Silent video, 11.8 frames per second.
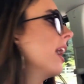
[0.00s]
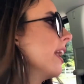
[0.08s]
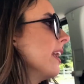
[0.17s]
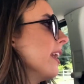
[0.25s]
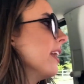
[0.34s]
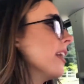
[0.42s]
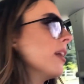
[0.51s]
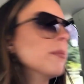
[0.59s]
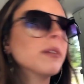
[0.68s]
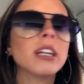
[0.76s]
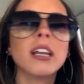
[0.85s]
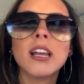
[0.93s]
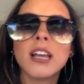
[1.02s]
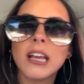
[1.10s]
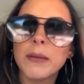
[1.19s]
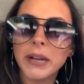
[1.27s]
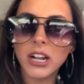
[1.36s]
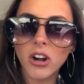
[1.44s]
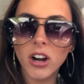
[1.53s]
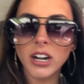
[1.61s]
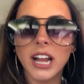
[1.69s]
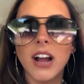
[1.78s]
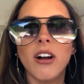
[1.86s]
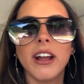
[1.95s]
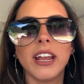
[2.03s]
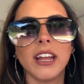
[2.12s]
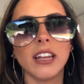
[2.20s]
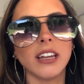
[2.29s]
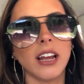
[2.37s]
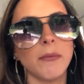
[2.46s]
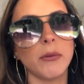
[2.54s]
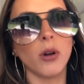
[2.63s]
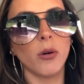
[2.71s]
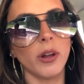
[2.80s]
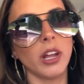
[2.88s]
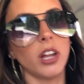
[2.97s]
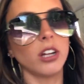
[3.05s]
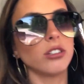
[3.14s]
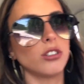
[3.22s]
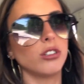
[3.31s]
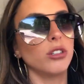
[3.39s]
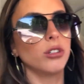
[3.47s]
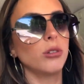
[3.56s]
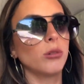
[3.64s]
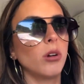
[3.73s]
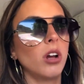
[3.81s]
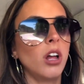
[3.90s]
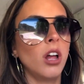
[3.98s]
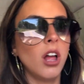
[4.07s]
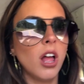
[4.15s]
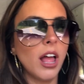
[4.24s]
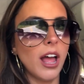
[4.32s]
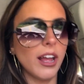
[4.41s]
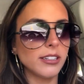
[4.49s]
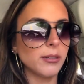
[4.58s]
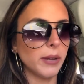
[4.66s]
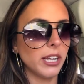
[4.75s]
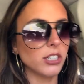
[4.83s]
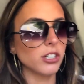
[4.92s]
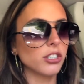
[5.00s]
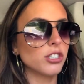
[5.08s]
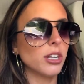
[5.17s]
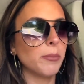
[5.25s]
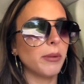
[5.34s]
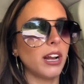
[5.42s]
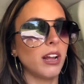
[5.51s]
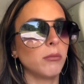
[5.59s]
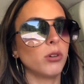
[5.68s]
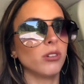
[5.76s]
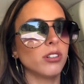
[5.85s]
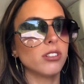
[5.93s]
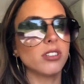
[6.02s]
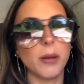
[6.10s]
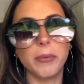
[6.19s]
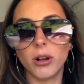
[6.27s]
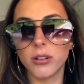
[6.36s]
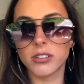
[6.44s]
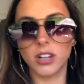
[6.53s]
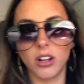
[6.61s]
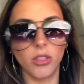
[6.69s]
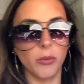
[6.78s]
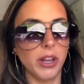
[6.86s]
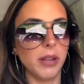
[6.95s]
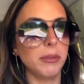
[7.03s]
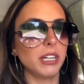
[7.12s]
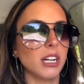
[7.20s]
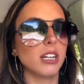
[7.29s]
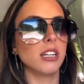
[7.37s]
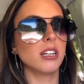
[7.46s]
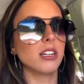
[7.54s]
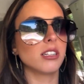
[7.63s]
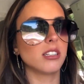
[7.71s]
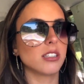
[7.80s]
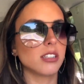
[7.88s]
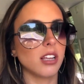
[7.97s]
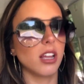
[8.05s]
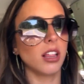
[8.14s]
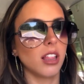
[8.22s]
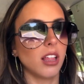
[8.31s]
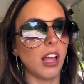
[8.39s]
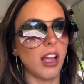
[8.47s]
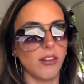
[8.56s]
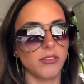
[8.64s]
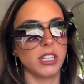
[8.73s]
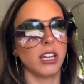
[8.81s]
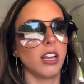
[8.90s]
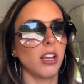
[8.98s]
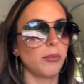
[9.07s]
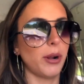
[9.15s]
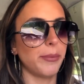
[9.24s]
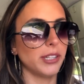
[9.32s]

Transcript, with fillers: I am in my car now and I'm going to head to my internship, but I'm going to stop at Ulta on the way because I have to get a brow